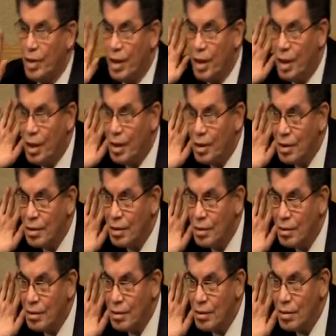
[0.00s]
the
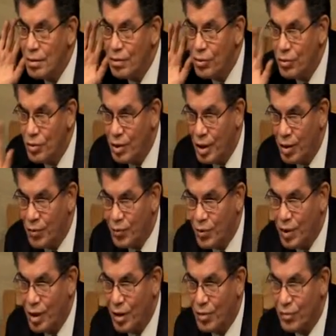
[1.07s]

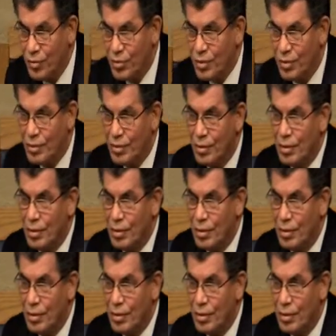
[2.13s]
difference.